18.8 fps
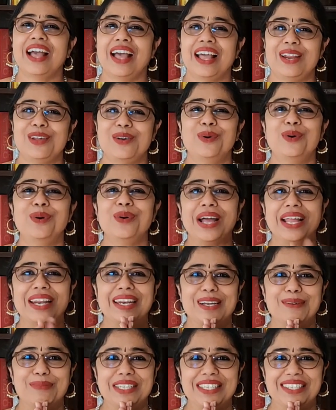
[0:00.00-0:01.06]
Hello and
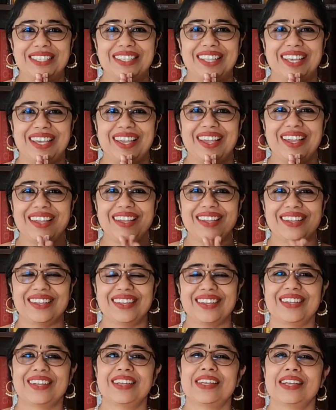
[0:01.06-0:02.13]
Namaste.
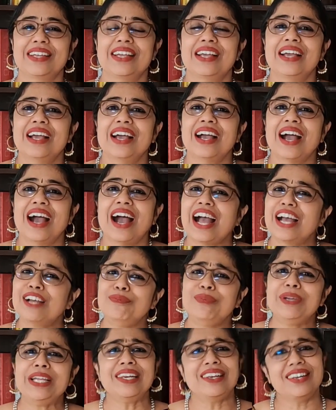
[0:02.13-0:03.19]
I have
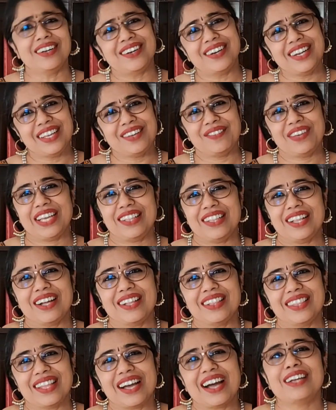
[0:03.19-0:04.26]
been learning
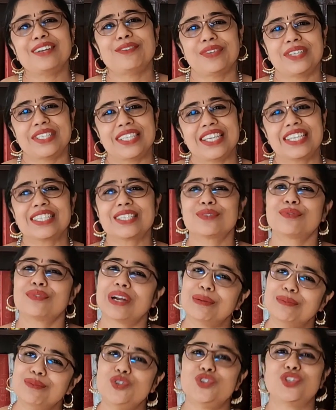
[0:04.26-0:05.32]
Vedanta and physics
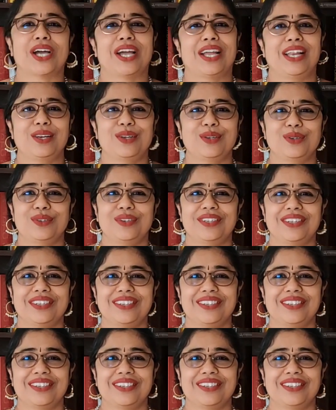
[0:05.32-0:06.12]
from childhood.